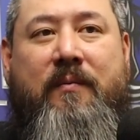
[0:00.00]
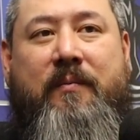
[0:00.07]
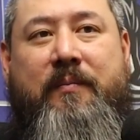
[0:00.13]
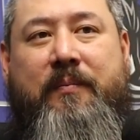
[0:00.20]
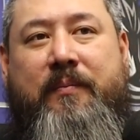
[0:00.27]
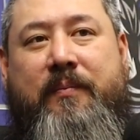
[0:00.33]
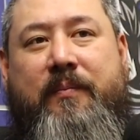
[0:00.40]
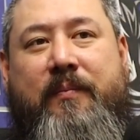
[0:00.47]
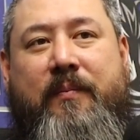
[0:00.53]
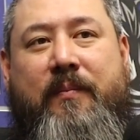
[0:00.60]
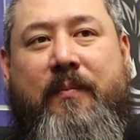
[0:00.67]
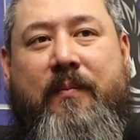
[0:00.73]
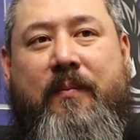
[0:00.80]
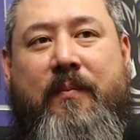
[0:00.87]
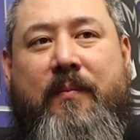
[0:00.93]
Okay.
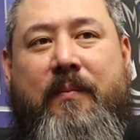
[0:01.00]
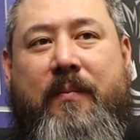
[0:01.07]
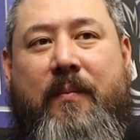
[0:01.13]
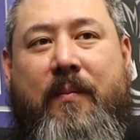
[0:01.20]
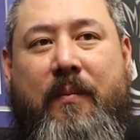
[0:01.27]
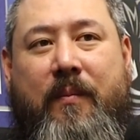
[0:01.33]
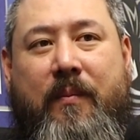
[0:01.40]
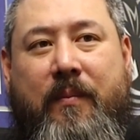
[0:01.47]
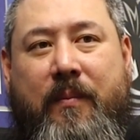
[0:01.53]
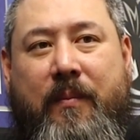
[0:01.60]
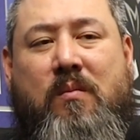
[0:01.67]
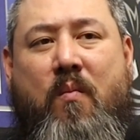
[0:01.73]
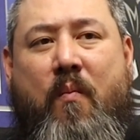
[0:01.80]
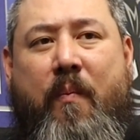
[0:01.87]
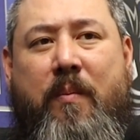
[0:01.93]

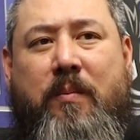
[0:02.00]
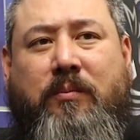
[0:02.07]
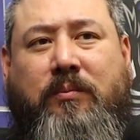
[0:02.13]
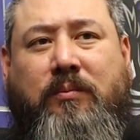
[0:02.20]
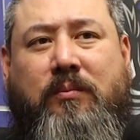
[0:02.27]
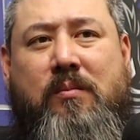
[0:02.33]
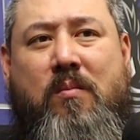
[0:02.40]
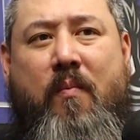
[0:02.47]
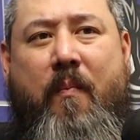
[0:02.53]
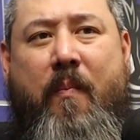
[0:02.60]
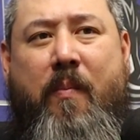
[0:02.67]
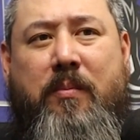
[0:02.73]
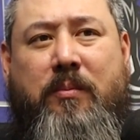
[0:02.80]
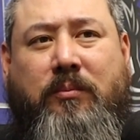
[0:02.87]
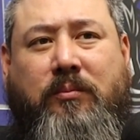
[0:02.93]
Who do you think is going to be
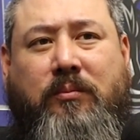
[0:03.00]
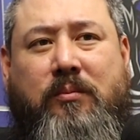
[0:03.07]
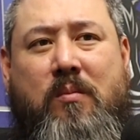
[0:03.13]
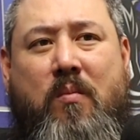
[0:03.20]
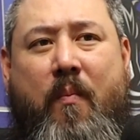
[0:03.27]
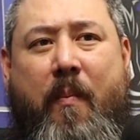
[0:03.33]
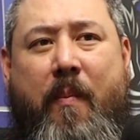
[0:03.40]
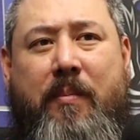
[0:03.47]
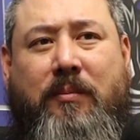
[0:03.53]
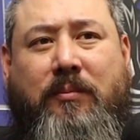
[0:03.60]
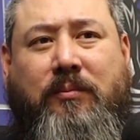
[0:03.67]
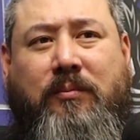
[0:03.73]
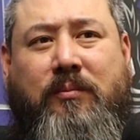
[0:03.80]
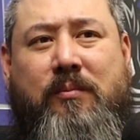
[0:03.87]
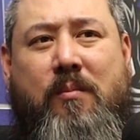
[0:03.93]
better for the next
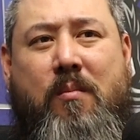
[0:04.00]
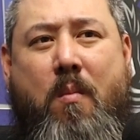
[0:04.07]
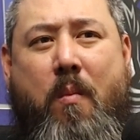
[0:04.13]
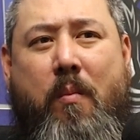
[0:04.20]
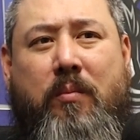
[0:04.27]
5 years?